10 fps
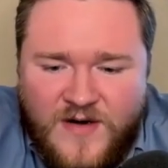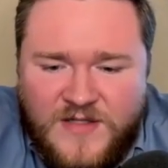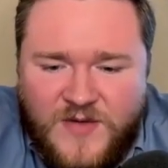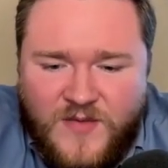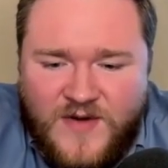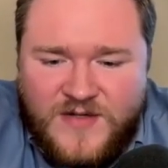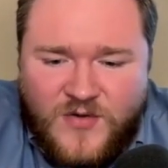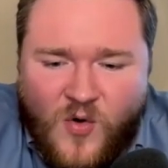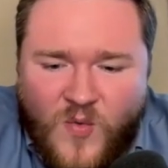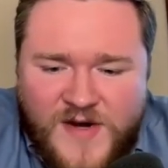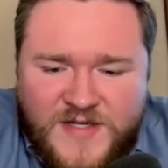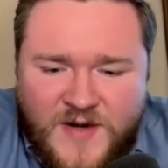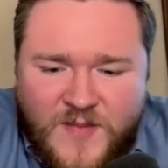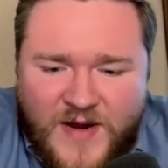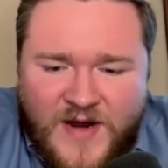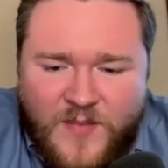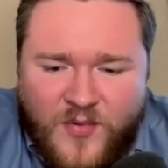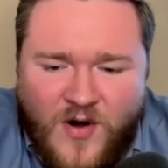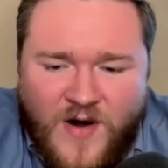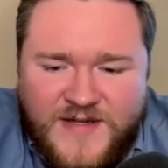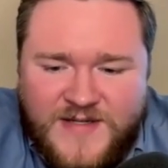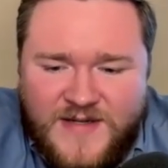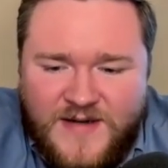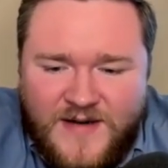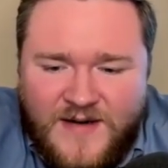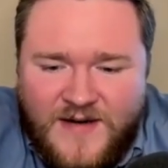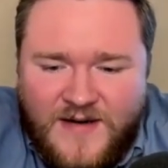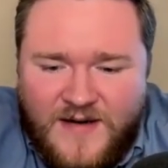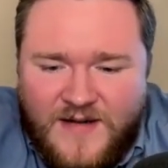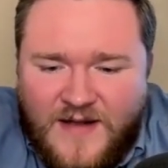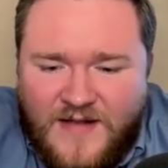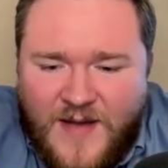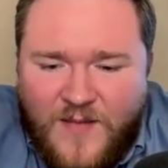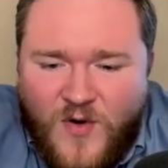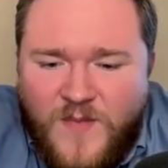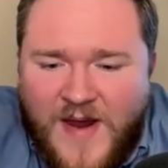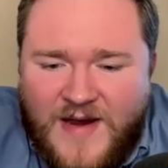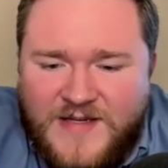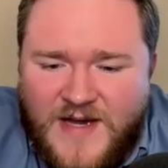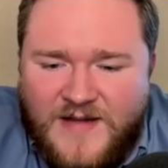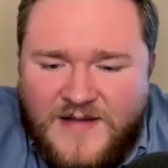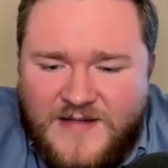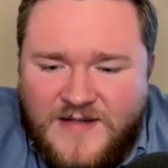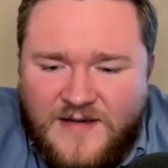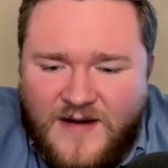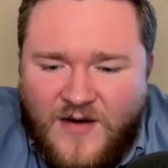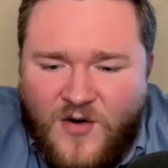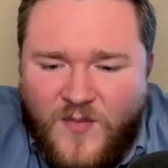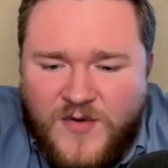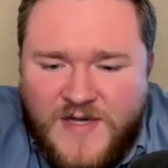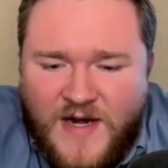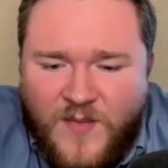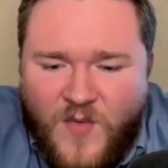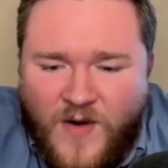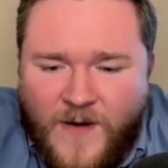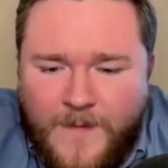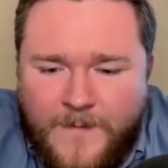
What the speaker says: is there always going to be a price that would make sense in almost any market?